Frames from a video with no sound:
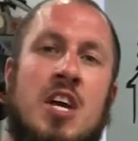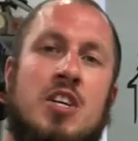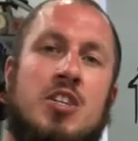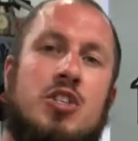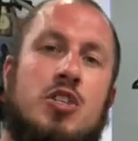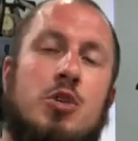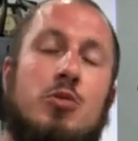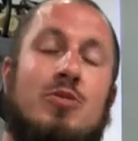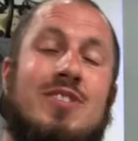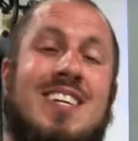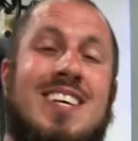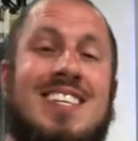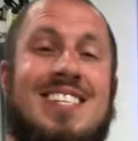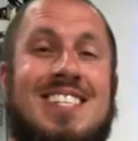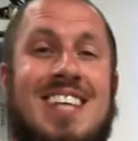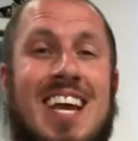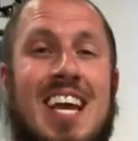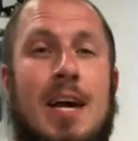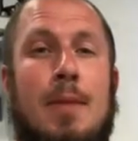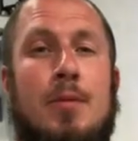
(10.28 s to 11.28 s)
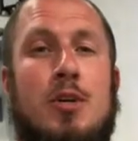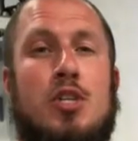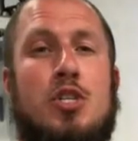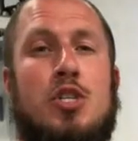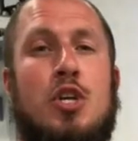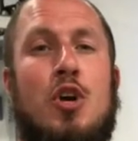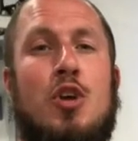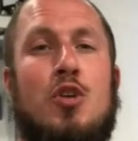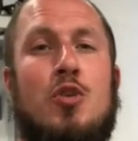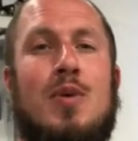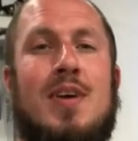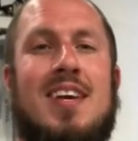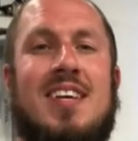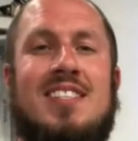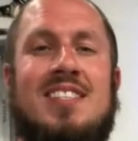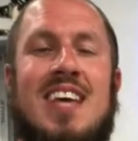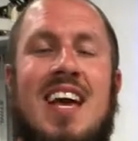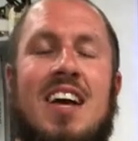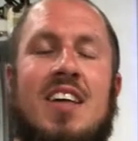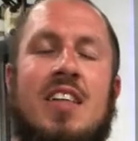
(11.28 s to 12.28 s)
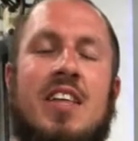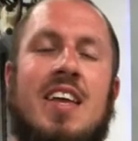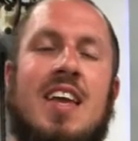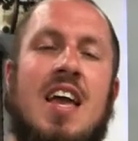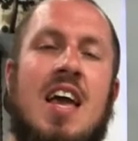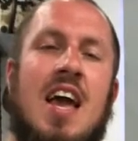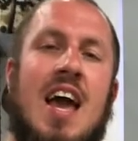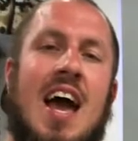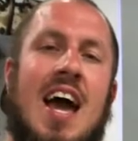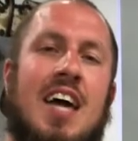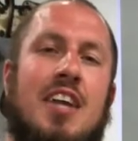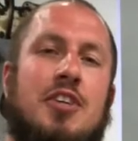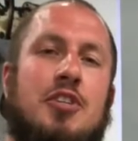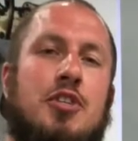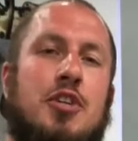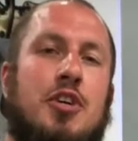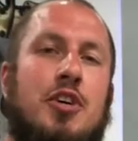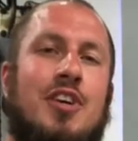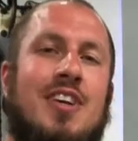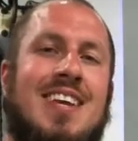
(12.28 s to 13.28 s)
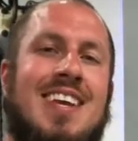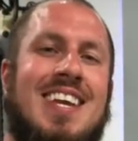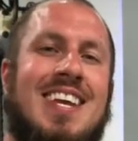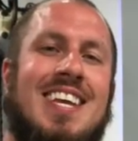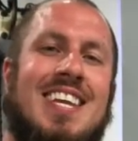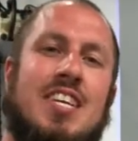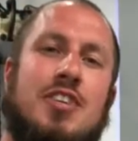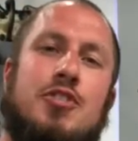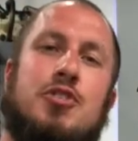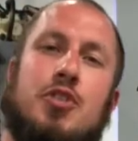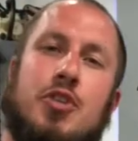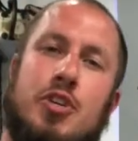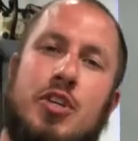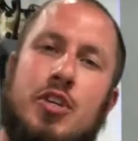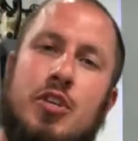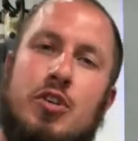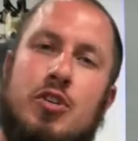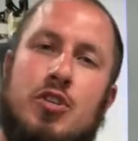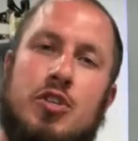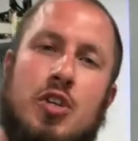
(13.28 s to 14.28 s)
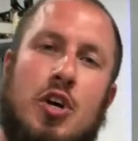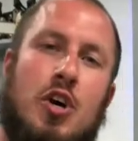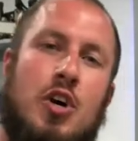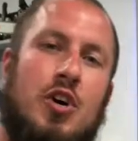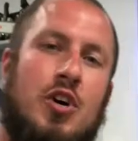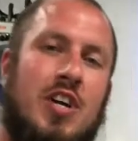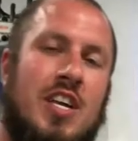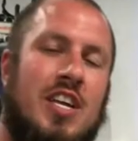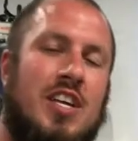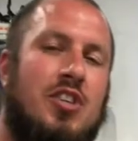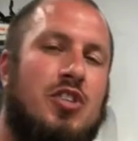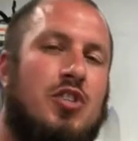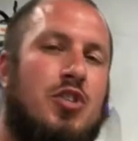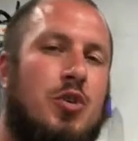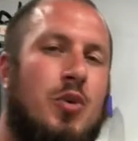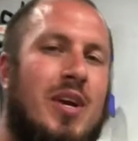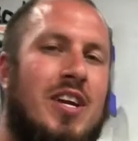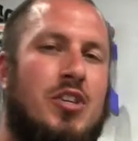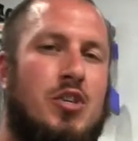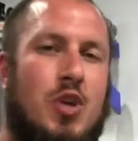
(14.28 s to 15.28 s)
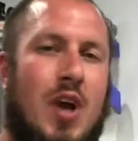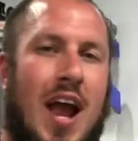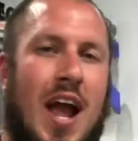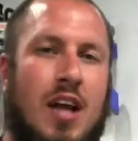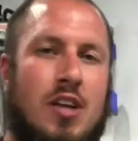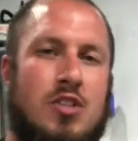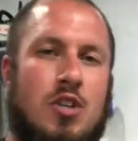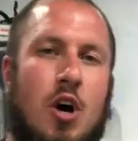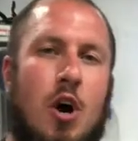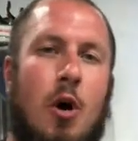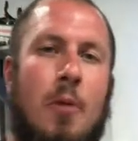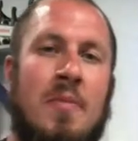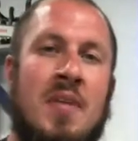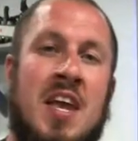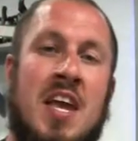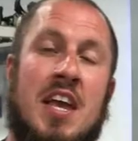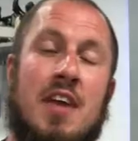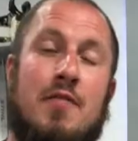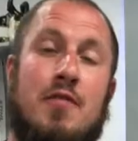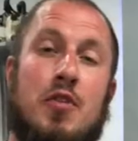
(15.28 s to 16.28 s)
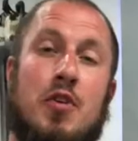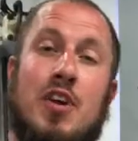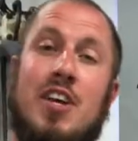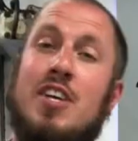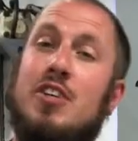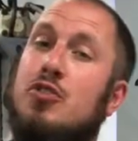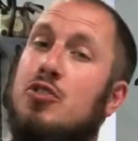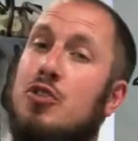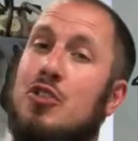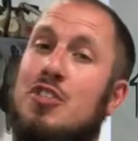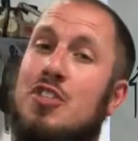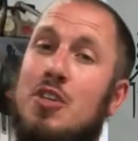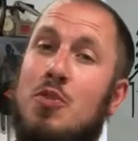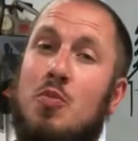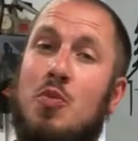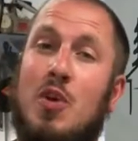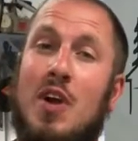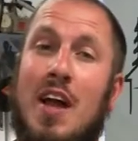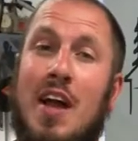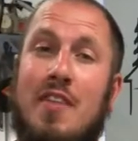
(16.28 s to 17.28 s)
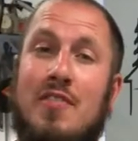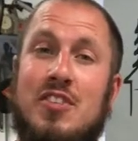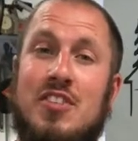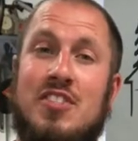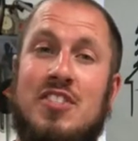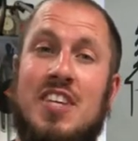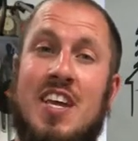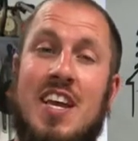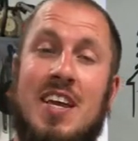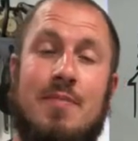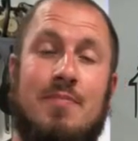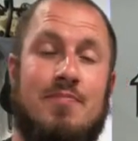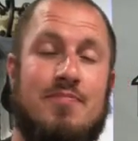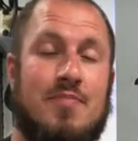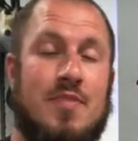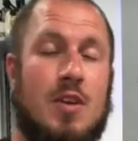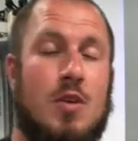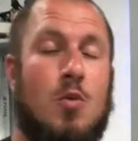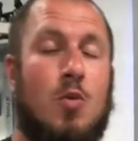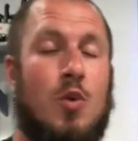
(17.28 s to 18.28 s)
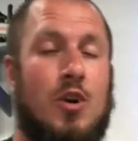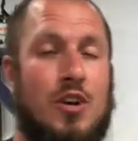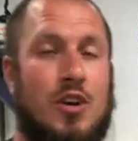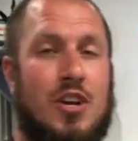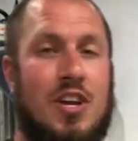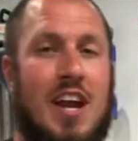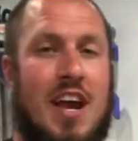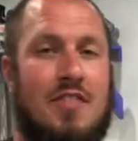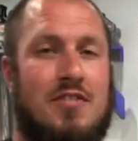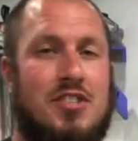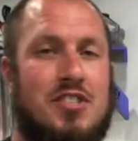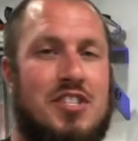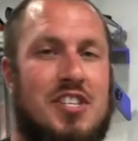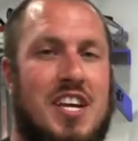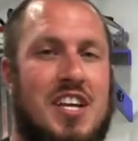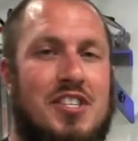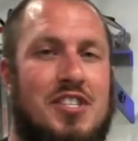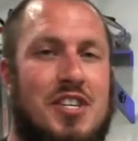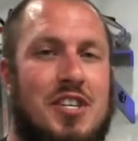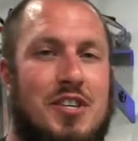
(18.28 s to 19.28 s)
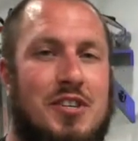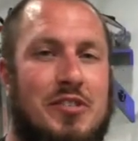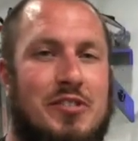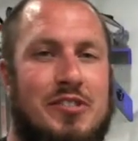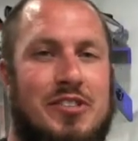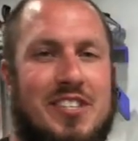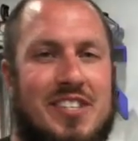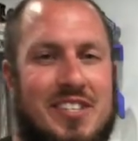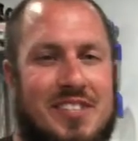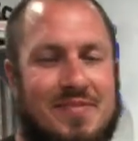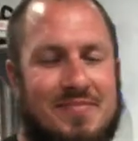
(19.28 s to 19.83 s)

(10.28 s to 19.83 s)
So today I'm going to show you exactly how to turn any circular saw into a track saw. If you're interested in what I have to say, well, you're going to have to stay tuned.